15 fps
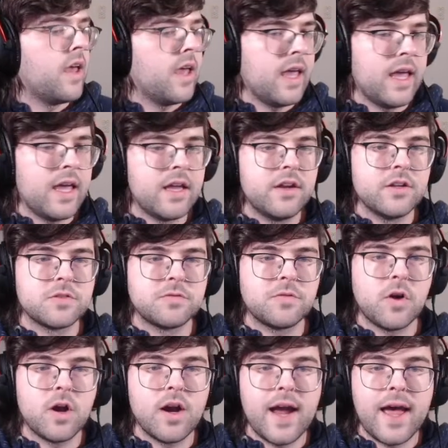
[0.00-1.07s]
And as
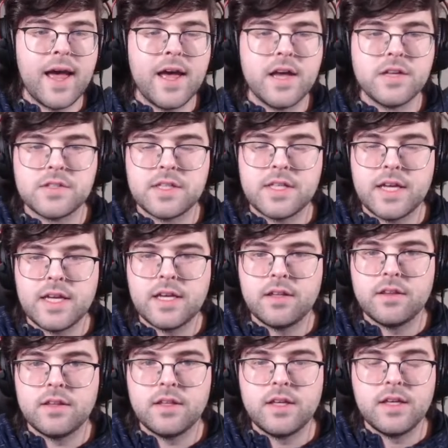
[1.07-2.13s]
far as
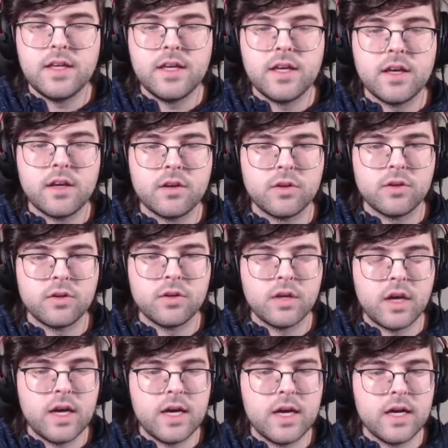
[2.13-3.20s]
getting the
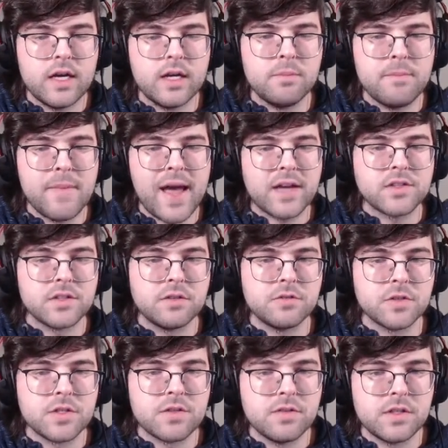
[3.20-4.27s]
max
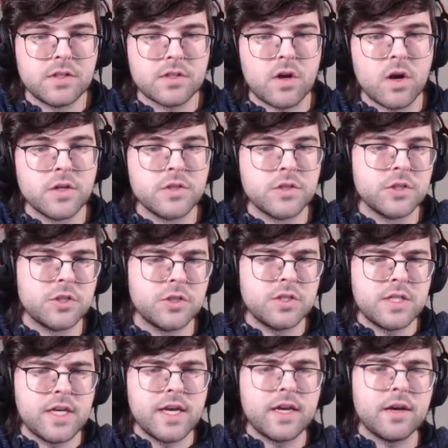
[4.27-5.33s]
levels of these cards, it should
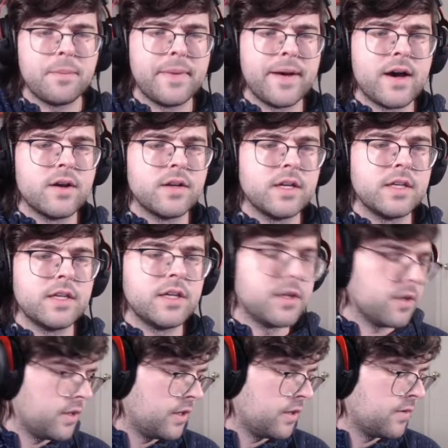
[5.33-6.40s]
take about a
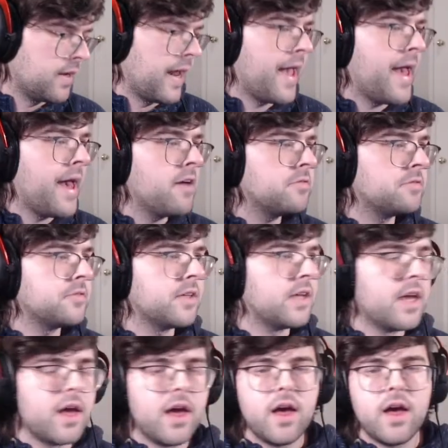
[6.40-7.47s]
year and a half.
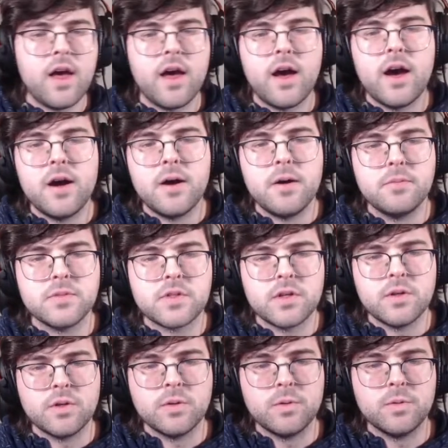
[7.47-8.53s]

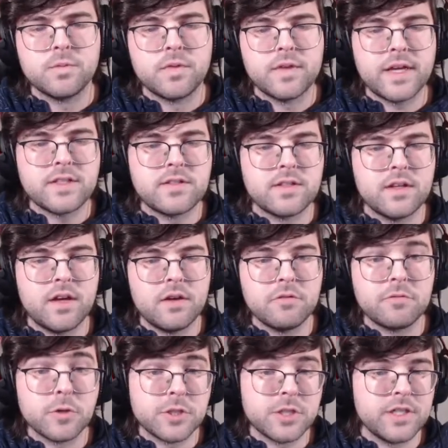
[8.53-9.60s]
So that's
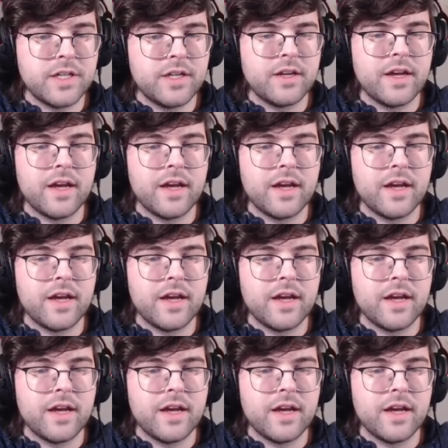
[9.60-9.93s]
unfortunate,